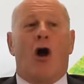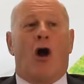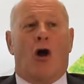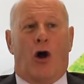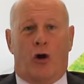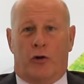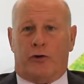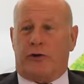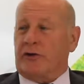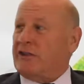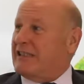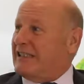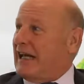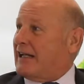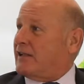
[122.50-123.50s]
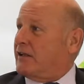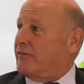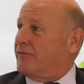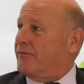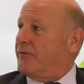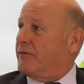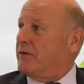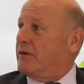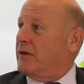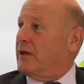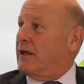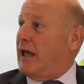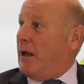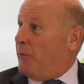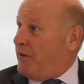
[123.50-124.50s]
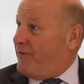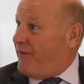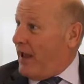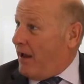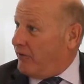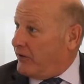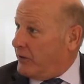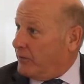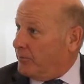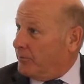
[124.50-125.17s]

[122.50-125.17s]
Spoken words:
odor detective. And we found him.